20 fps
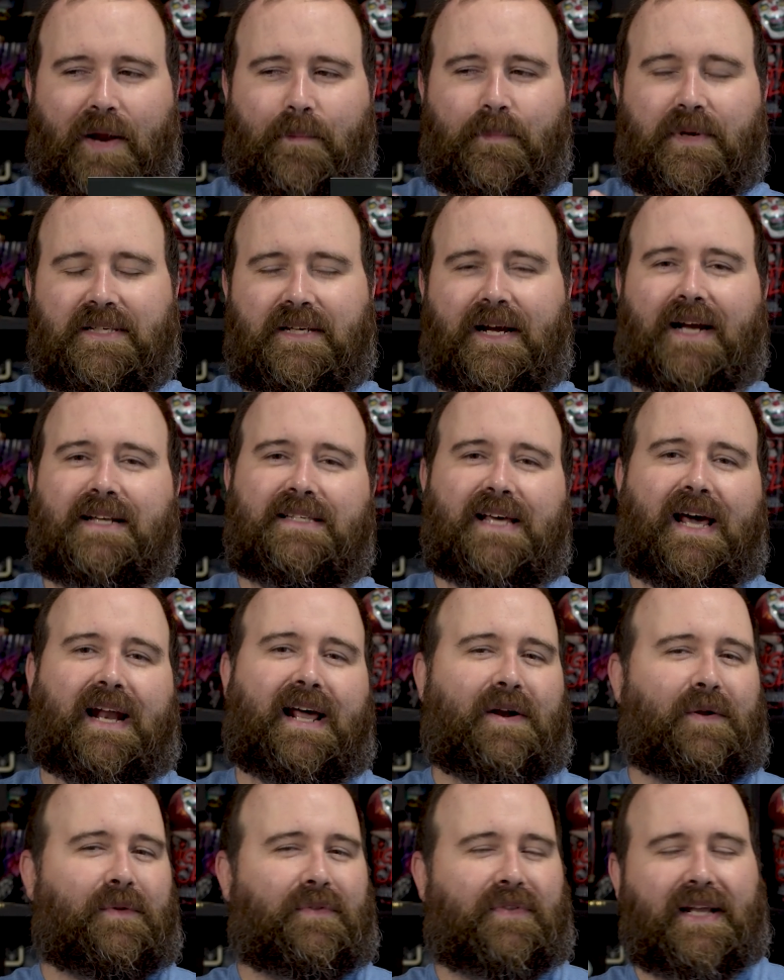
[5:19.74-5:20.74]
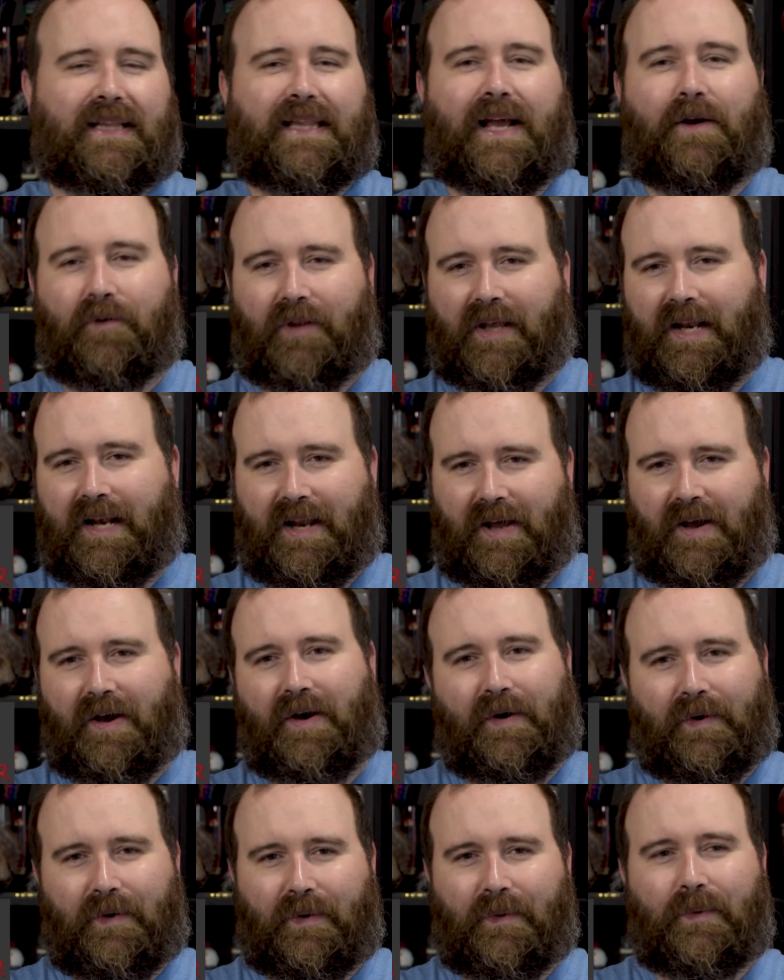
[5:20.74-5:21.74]
besides that, I don't think they really
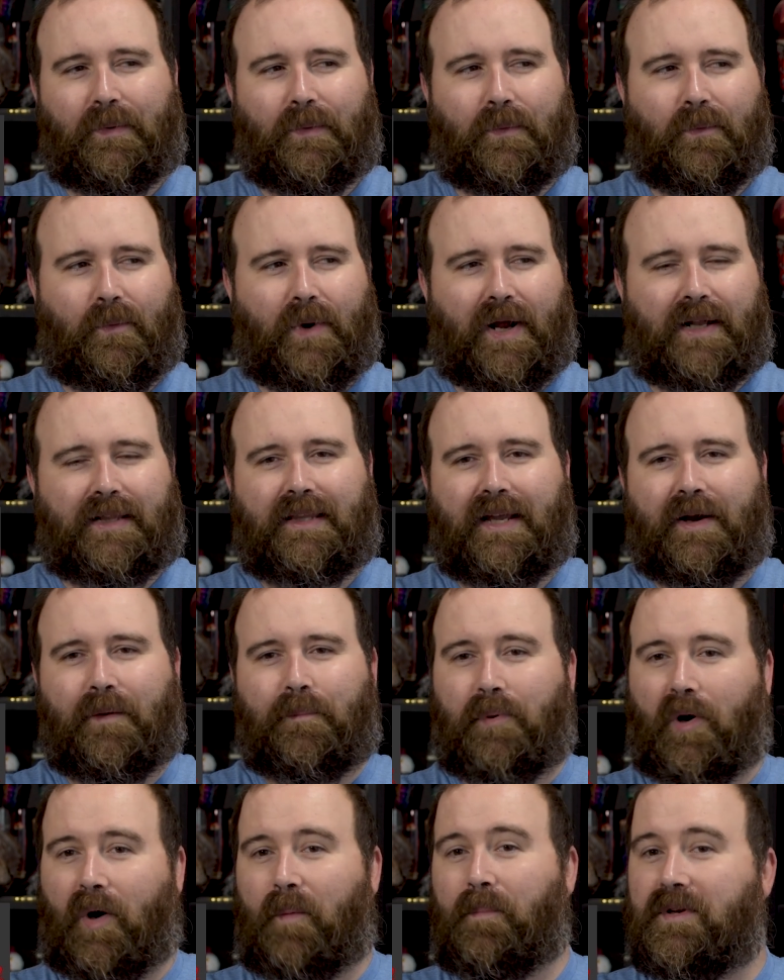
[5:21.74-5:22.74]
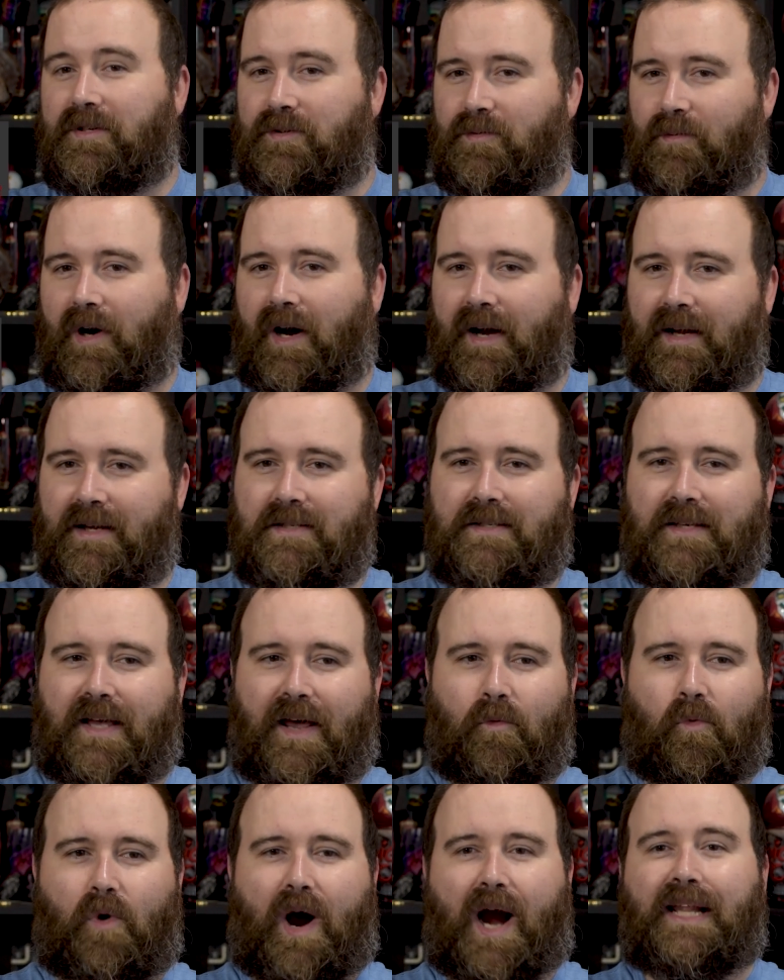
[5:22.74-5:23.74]
know what their purpose was
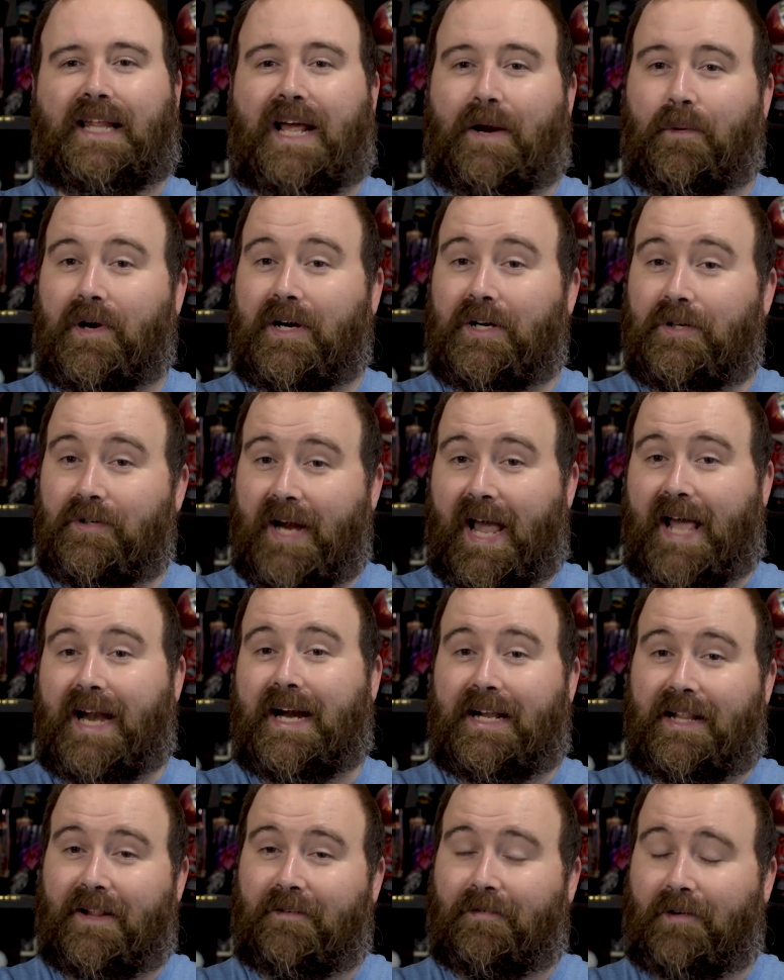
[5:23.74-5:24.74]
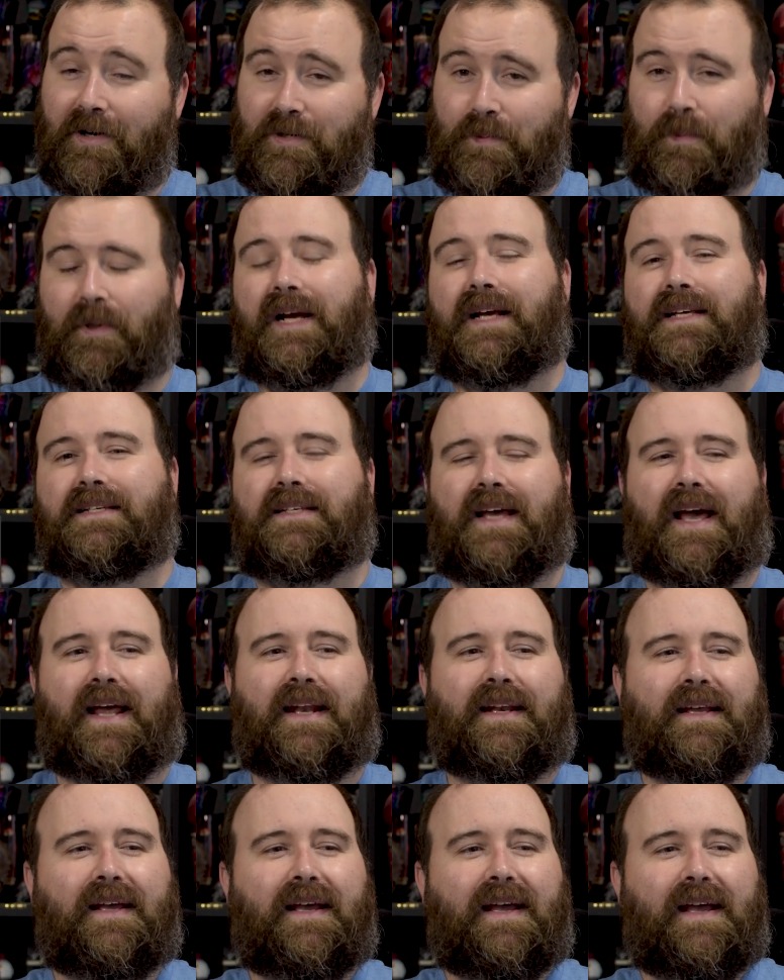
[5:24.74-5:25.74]
and why they were created in the first place.
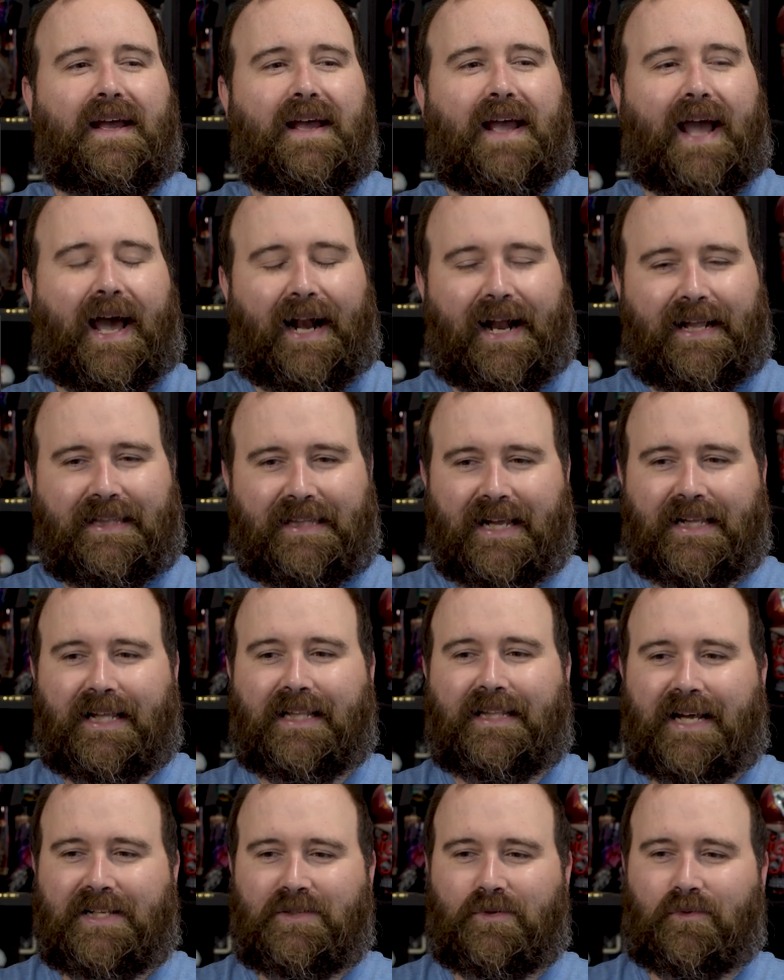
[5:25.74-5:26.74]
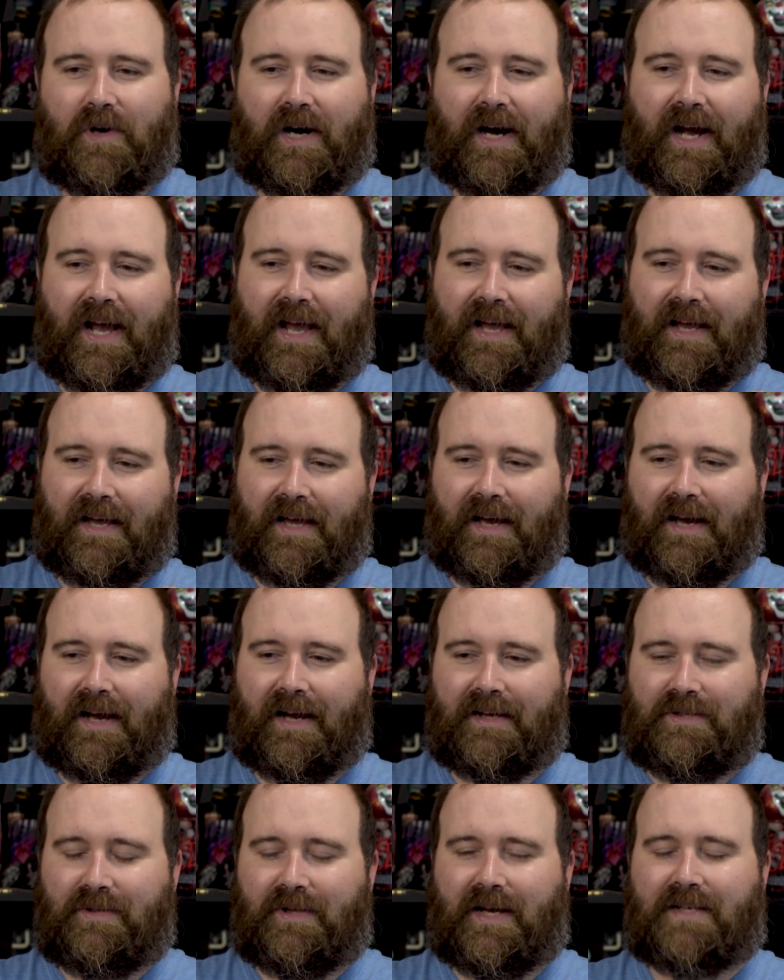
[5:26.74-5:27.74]
And I think that's why
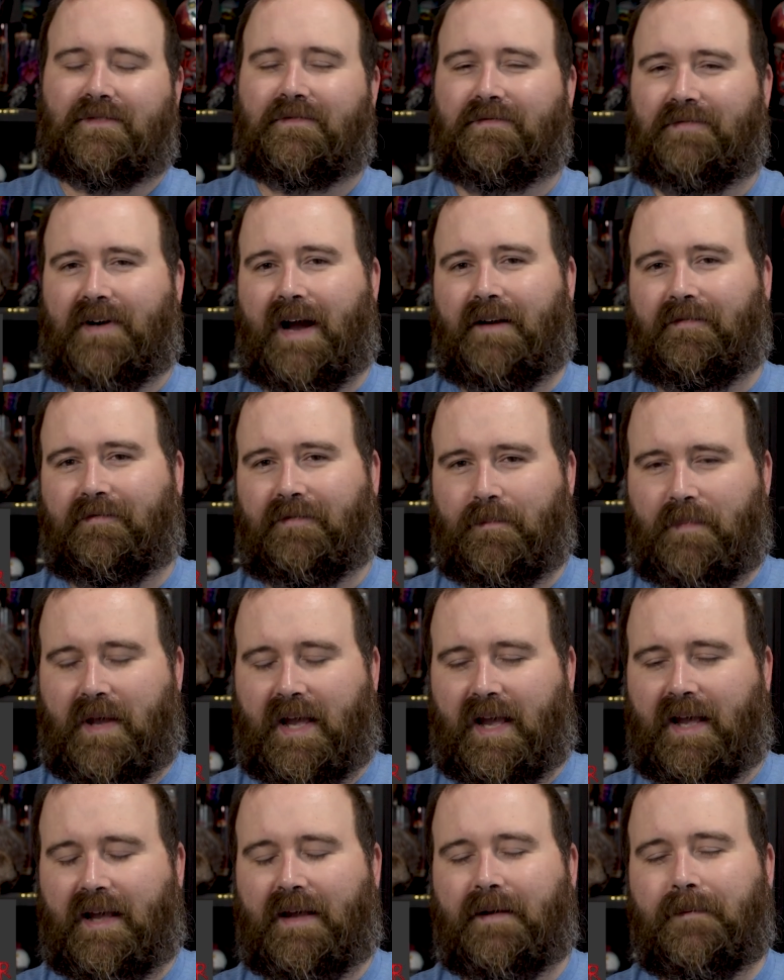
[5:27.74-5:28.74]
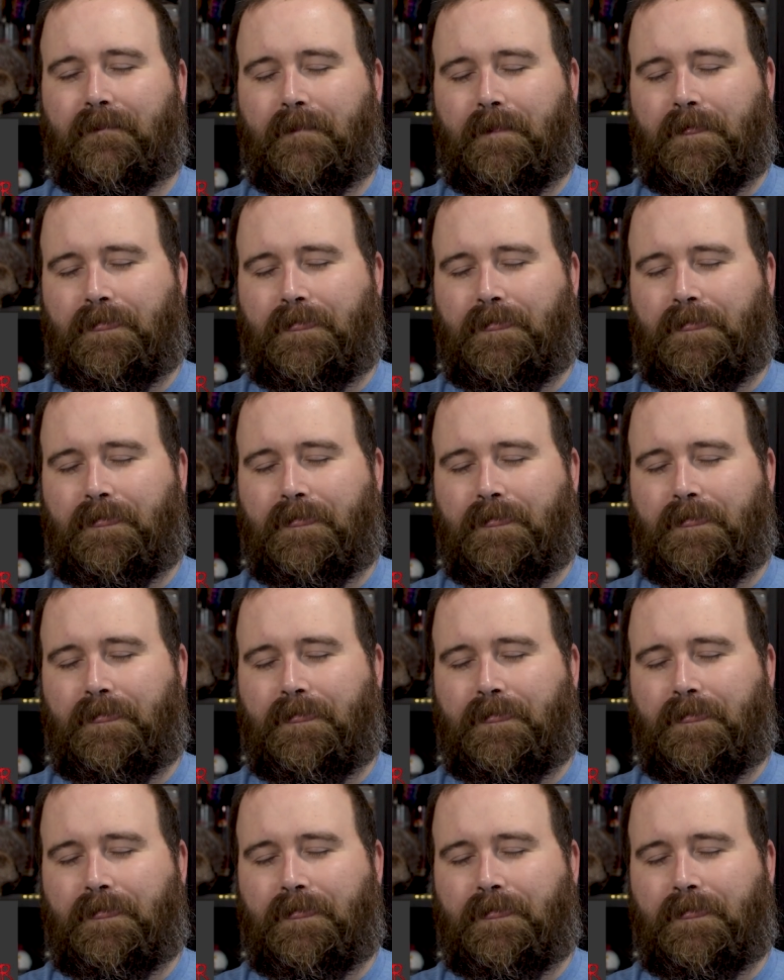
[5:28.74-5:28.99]
2005 for me,